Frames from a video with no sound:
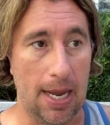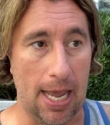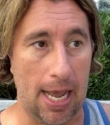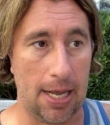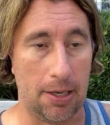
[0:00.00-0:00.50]

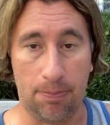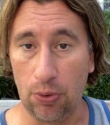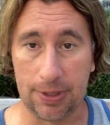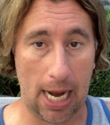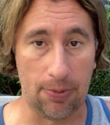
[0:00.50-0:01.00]
And the
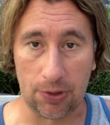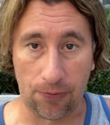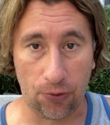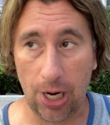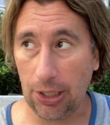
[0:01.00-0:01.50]
pool tables are
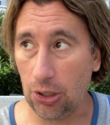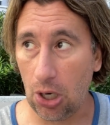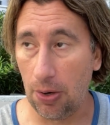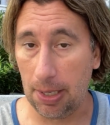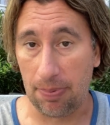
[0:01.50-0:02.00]
free. You can
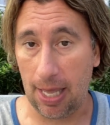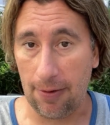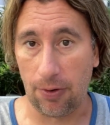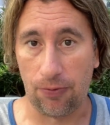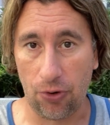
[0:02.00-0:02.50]
go in and play
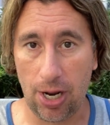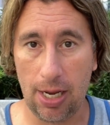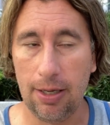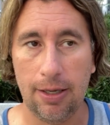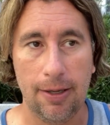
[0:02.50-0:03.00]
for free.